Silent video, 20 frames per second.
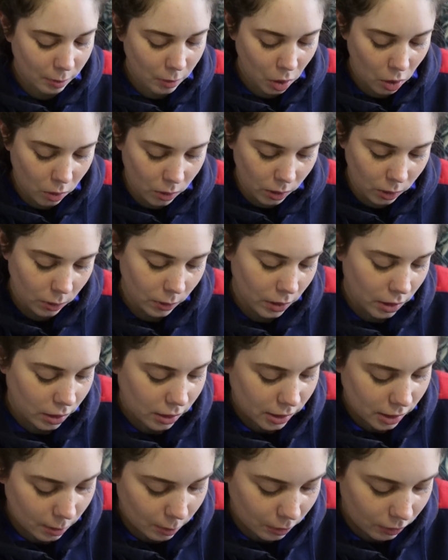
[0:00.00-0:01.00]
going with
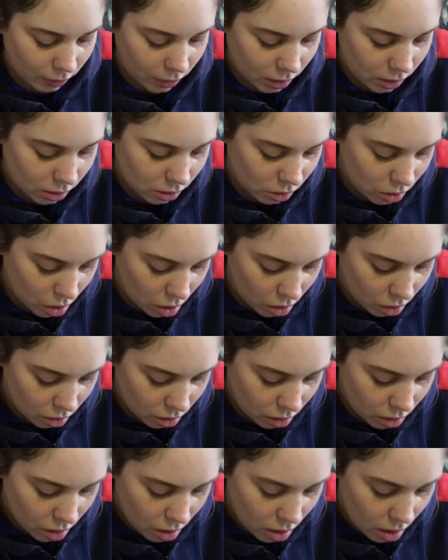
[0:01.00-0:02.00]
some of the
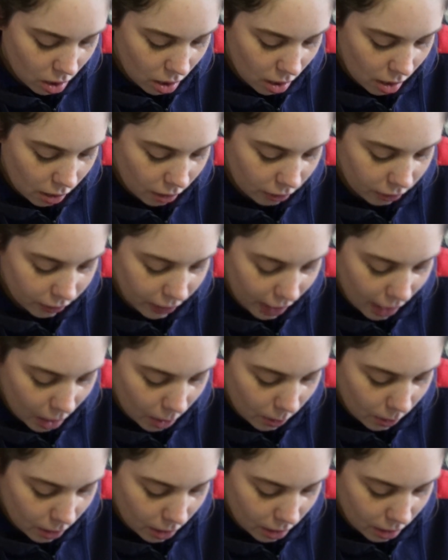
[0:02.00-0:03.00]
stock
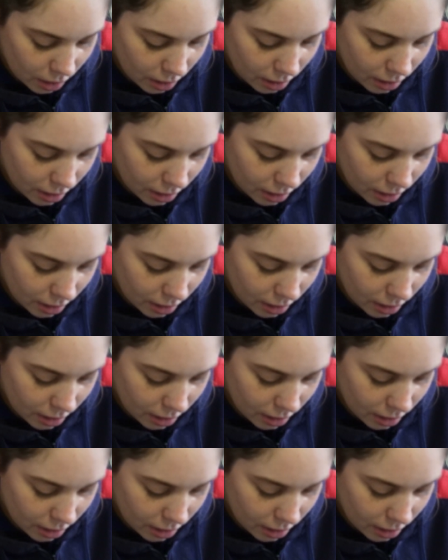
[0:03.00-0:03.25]
flower.